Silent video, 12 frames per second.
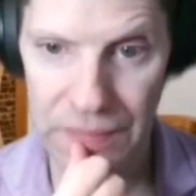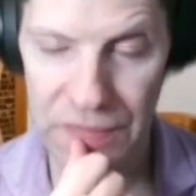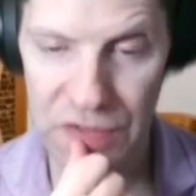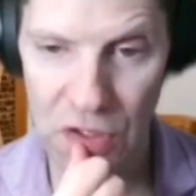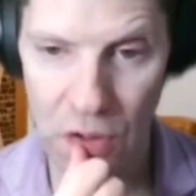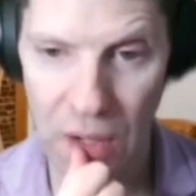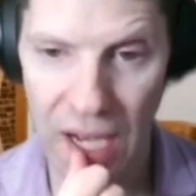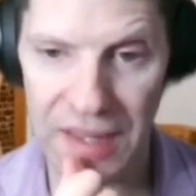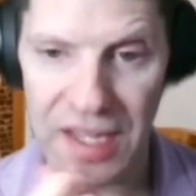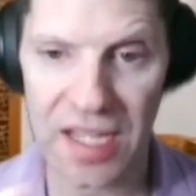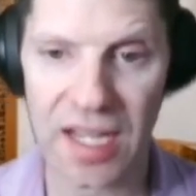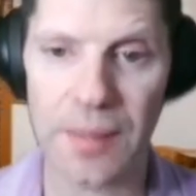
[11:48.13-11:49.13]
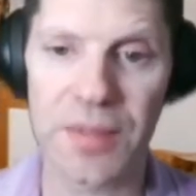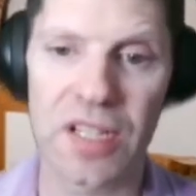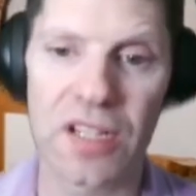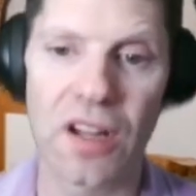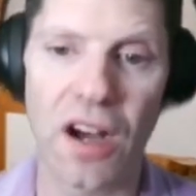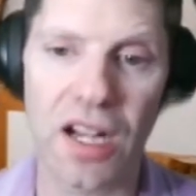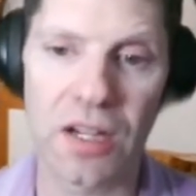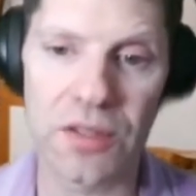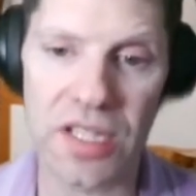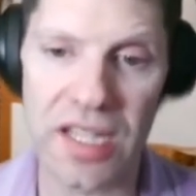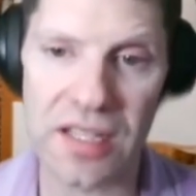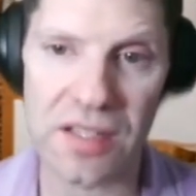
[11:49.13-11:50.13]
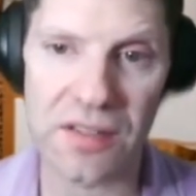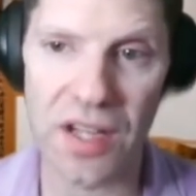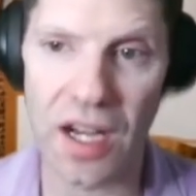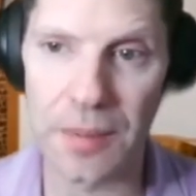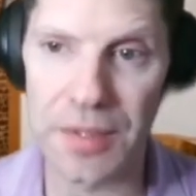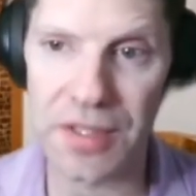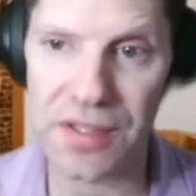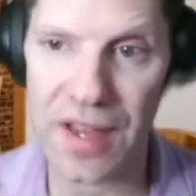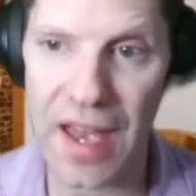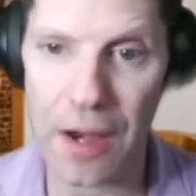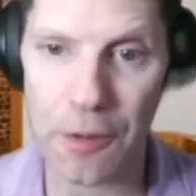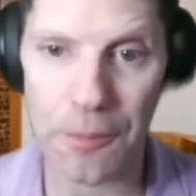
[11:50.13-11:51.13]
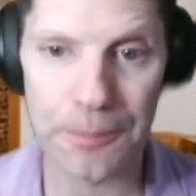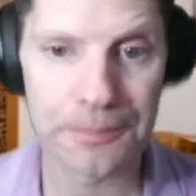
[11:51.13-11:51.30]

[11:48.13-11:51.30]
So I think I'm going to knock out the ace of diamonds now,